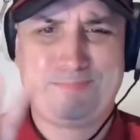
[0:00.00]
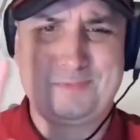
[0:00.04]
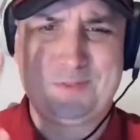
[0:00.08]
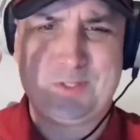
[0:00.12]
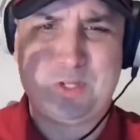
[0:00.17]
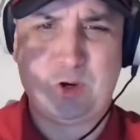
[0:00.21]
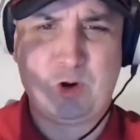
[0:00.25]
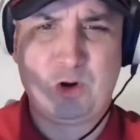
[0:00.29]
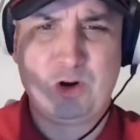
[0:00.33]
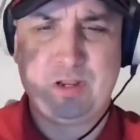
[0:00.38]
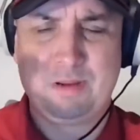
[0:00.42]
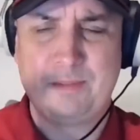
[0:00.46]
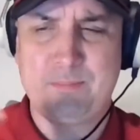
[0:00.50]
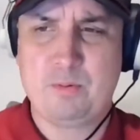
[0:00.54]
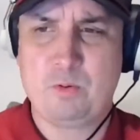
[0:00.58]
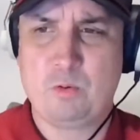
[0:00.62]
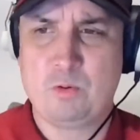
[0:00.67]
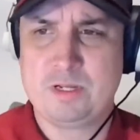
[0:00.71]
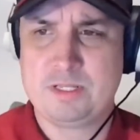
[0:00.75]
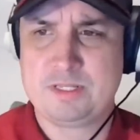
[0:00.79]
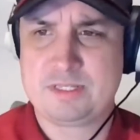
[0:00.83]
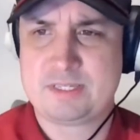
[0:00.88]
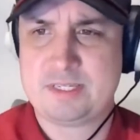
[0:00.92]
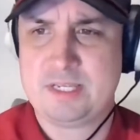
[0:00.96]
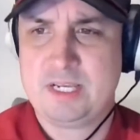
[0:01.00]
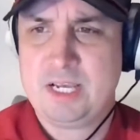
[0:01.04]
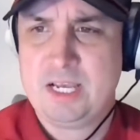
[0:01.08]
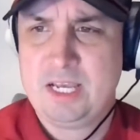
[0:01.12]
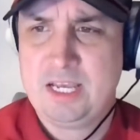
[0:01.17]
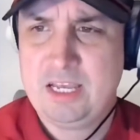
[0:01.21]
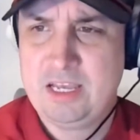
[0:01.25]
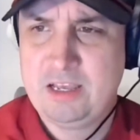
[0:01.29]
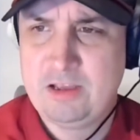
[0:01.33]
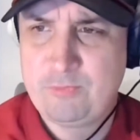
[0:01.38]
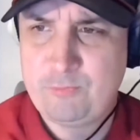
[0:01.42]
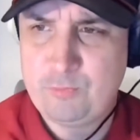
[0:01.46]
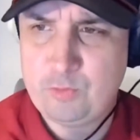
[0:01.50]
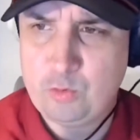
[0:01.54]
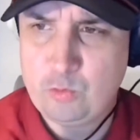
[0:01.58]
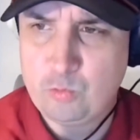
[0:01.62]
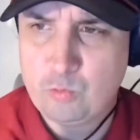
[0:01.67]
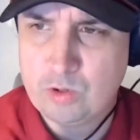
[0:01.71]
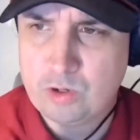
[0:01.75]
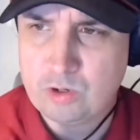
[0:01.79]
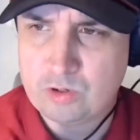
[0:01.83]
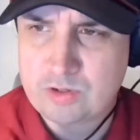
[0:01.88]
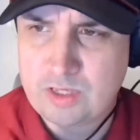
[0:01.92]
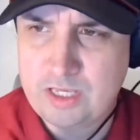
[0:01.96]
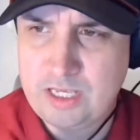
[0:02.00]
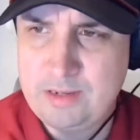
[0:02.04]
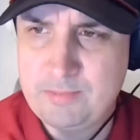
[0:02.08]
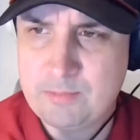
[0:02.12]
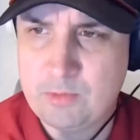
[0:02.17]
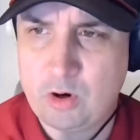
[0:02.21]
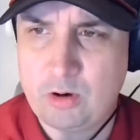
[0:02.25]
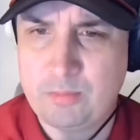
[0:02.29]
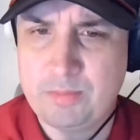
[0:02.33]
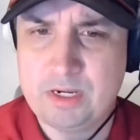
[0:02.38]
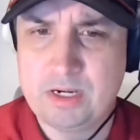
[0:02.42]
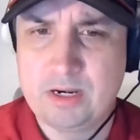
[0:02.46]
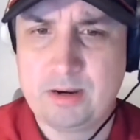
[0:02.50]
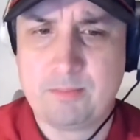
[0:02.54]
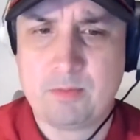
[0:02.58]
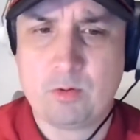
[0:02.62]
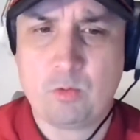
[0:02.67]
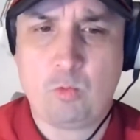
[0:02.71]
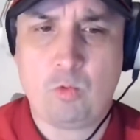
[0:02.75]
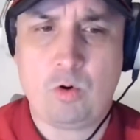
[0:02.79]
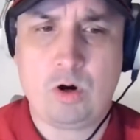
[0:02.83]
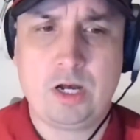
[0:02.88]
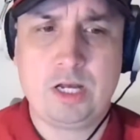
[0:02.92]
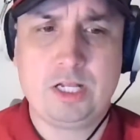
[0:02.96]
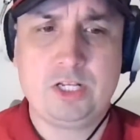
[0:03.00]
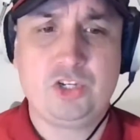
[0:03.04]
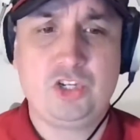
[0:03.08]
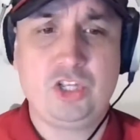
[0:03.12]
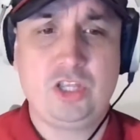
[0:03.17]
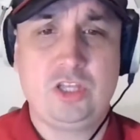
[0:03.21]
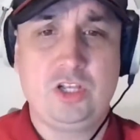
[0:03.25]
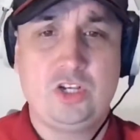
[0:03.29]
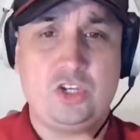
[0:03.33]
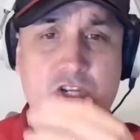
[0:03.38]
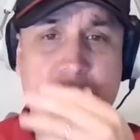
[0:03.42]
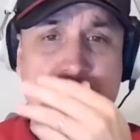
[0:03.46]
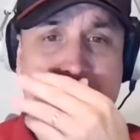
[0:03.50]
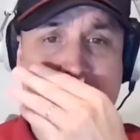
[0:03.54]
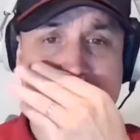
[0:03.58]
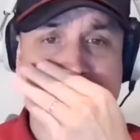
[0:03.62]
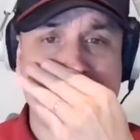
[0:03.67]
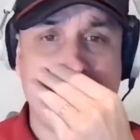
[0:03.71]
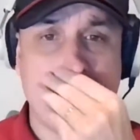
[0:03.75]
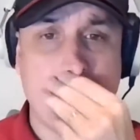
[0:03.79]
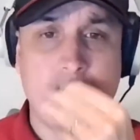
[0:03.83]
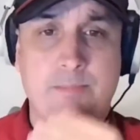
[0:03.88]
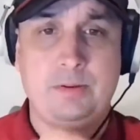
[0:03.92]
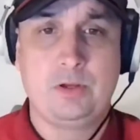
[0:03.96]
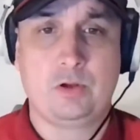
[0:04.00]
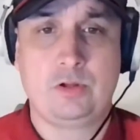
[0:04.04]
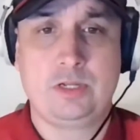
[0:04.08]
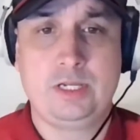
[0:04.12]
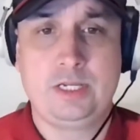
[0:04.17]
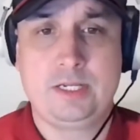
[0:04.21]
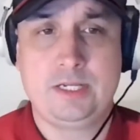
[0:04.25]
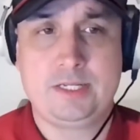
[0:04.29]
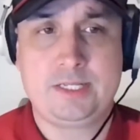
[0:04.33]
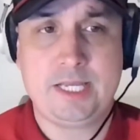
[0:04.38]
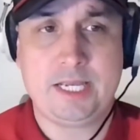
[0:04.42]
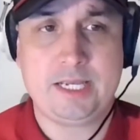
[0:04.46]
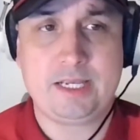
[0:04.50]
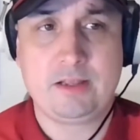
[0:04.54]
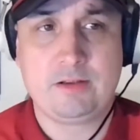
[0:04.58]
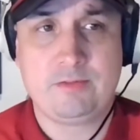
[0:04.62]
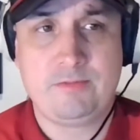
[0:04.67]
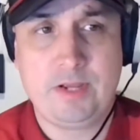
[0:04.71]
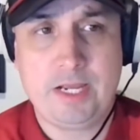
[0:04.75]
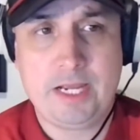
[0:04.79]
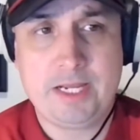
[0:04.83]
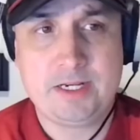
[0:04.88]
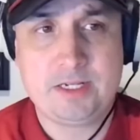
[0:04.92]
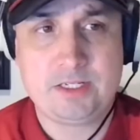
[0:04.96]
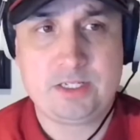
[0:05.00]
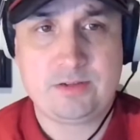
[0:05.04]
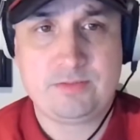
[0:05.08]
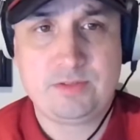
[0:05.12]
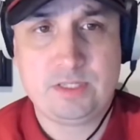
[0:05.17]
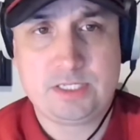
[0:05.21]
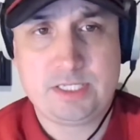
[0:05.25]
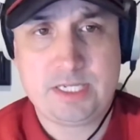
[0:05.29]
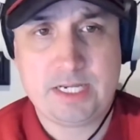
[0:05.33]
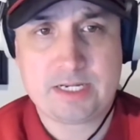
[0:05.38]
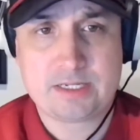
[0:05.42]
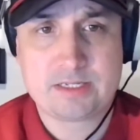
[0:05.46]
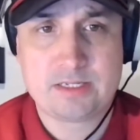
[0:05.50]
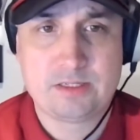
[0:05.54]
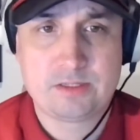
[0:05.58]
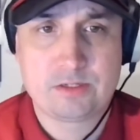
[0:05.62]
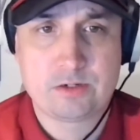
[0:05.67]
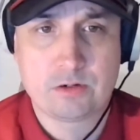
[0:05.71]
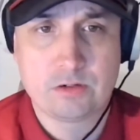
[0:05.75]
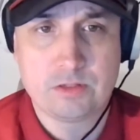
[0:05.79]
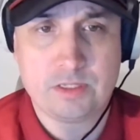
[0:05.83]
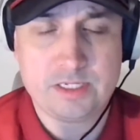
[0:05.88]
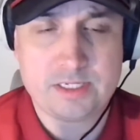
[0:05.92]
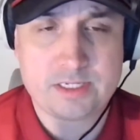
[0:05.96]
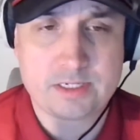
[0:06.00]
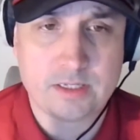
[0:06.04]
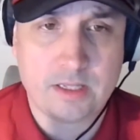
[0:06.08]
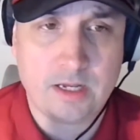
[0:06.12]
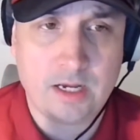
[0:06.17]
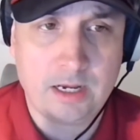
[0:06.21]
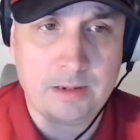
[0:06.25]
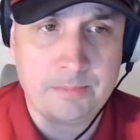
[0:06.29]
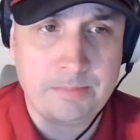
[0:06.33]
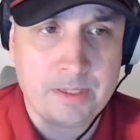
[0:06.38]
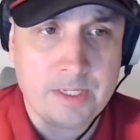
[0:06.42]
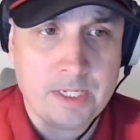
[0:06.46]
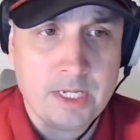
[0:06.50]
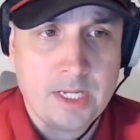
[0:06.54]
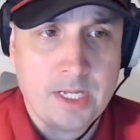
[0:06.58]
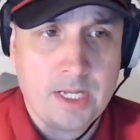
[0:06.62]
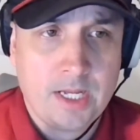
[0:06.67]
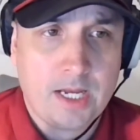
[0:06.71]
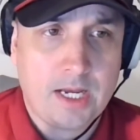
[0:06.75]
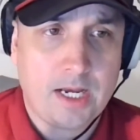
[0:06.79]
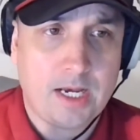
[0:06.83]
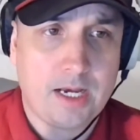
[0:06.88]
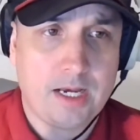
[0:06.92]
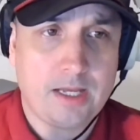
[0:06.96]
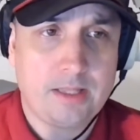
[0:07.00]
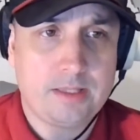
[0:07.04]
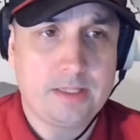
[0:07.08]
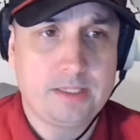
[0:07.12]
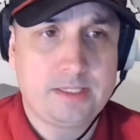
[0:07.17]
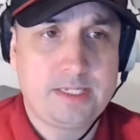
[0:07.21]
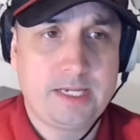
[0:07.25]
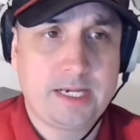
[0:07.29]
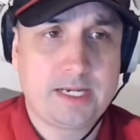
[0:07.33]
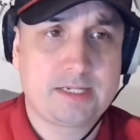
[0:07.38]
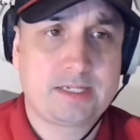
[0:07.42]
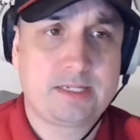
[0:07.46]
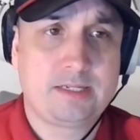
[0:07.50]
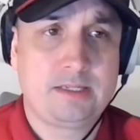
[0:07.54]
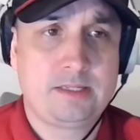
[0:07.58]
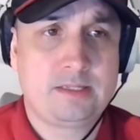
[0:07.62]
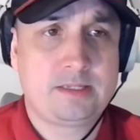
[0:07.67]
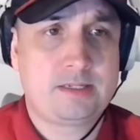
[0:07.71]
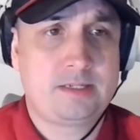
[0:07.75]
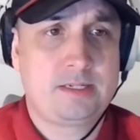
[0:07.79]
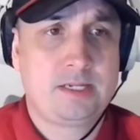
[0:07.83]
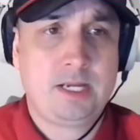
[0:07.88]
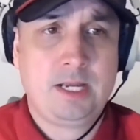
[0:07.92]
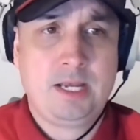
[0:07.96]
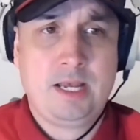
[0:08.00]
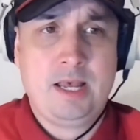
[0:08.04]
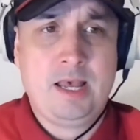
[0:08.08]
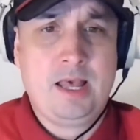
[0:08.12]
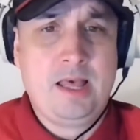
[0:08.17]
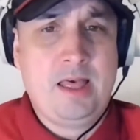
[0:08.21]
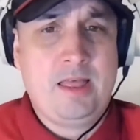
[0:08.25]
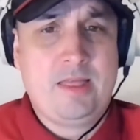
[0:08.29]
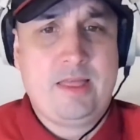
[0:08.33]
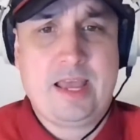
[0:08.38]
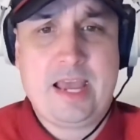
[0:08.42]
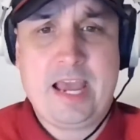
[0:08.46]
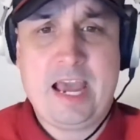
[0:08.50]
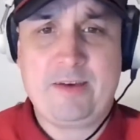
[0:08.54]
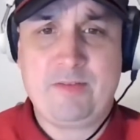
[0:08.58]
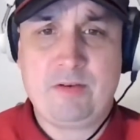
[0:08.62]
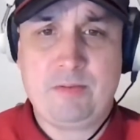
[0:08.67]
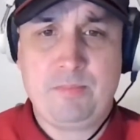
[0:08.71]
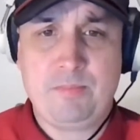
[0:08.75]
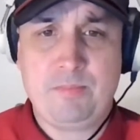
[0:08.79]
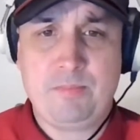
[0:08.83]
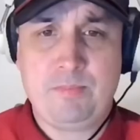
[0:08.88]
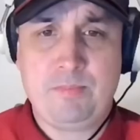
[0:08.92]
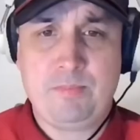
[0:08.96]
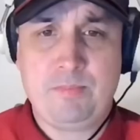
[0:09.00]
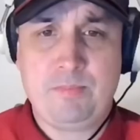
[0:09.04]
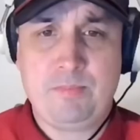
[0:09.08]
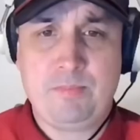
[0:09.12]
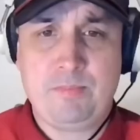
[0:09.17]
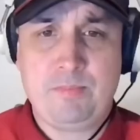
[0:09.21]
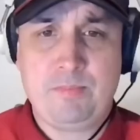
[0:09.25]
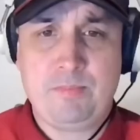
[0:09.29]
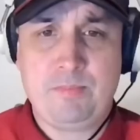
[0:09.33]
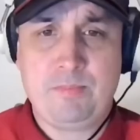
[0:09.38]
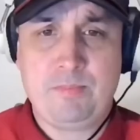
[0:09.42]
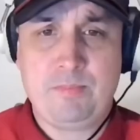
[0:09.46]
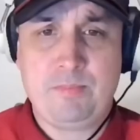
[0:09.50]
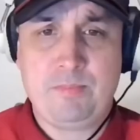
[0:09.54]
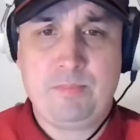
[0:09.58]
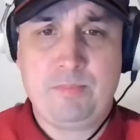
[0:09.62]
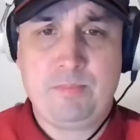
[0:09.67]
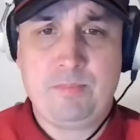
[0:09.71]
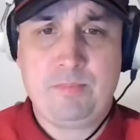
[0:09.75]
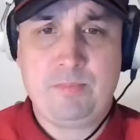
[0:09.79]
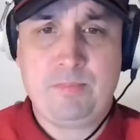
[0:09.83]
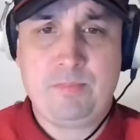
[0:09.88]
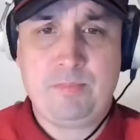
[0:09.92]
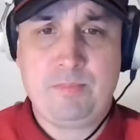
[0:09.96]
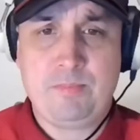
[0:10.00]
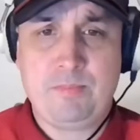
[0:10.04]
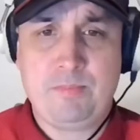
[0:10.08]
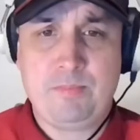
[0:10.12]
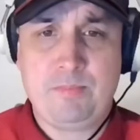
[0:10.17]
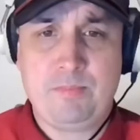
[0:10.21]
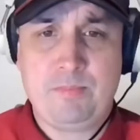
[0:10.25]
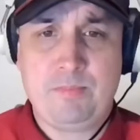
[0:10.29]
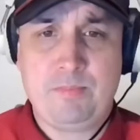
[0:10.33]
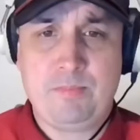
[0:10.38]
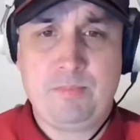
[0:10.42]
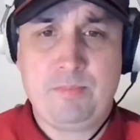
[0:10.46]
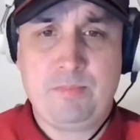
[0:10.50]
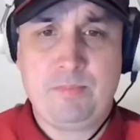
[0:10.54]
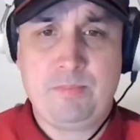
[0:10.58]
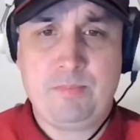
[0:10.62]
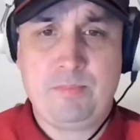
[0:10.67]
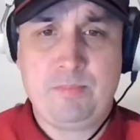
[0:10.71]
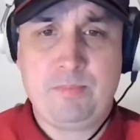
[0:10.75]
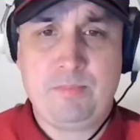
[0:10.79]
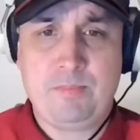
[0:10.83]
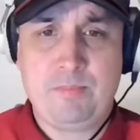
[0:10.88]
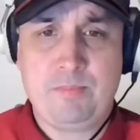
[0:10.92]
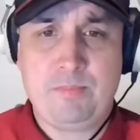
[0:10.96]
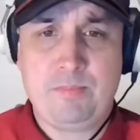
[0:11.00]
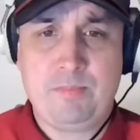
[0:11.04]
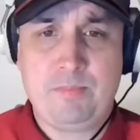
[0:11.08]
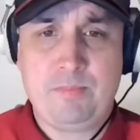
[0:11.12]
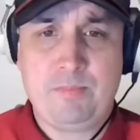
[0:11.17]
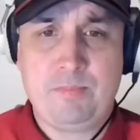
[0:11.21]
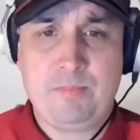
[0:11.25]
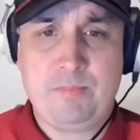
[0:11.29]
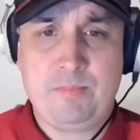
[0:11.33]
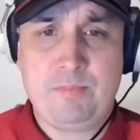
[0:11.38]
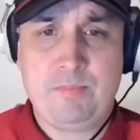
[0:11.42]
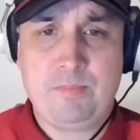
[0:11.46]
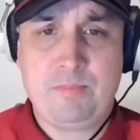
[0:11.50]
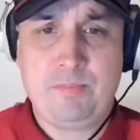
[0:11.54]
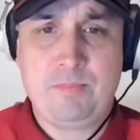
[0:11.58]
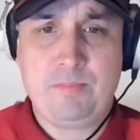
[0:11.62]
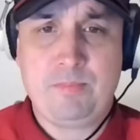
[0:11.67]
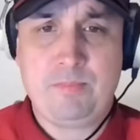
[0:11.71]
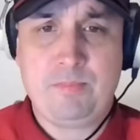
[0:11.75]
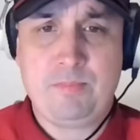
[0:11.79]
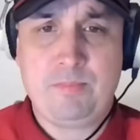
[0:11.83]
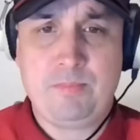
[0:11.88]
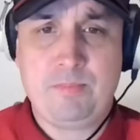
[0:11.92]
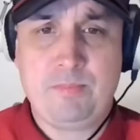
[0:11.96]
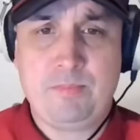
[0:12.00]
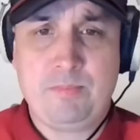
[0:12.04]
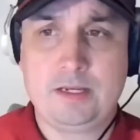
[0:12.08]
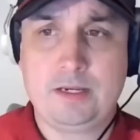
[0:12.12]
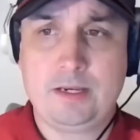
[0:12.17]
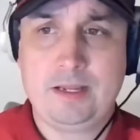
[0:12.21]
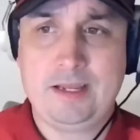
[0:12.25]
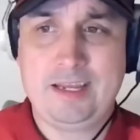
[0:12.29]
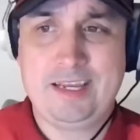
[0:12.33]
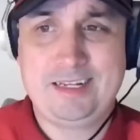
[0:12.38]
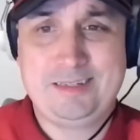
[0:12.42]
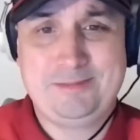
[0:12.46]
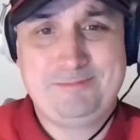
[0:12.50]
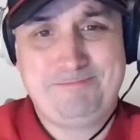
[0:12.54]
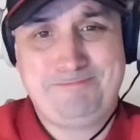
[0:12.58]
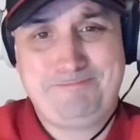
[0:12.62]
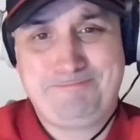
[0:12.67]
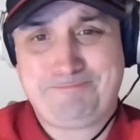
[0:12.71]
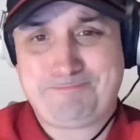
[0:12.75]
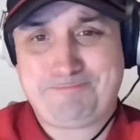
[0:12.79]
turning points, if you will. Key moment number one, to the Jags' inability to take advantage of the Texans' early slop. The Texans, they haven't been known for coming out very strong and fast starts, and